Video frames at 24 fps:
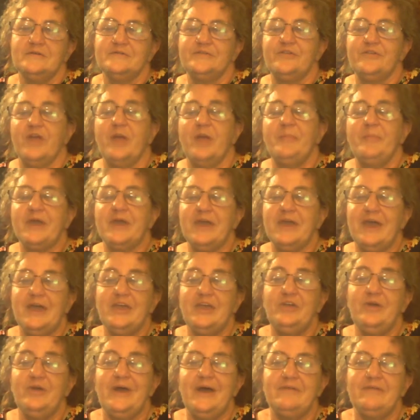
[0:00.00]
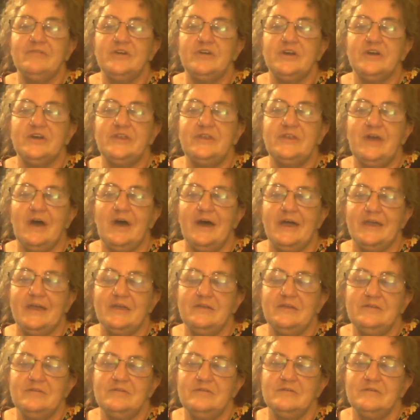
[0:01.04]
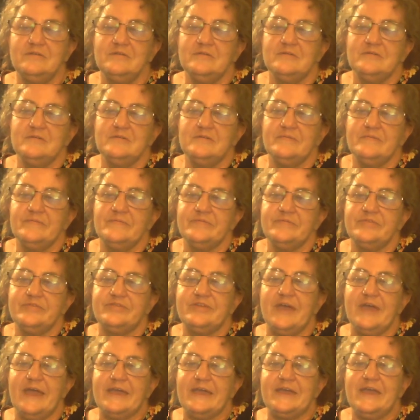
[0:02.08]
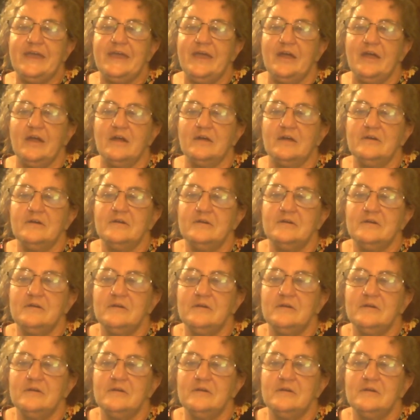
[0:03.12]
Grandma Kay, you have a good night. Take care.